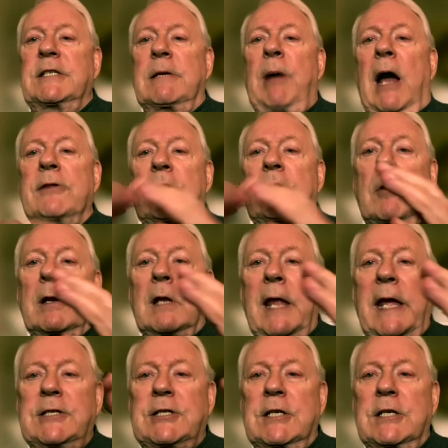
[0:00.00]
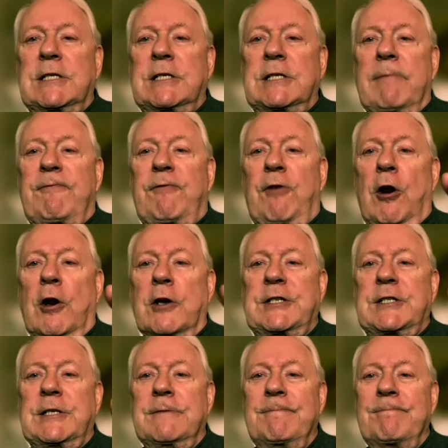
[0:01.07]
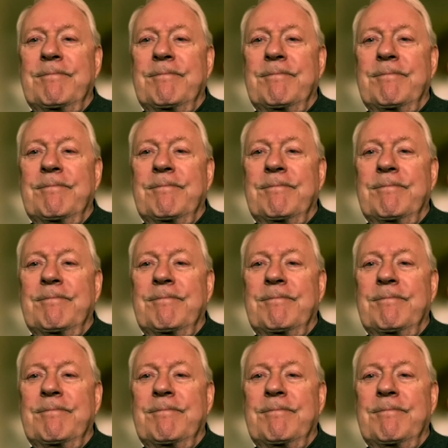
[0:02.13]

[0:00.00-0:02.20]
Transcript: about the relationship first.